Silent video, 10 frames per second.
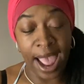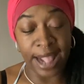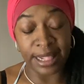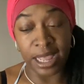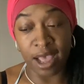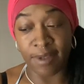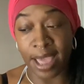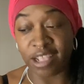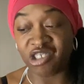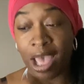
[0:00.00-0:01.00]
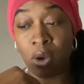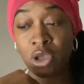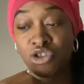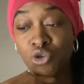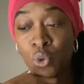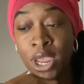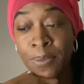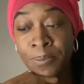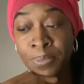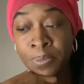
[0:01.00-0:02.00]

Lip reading: I think of like childhood joy.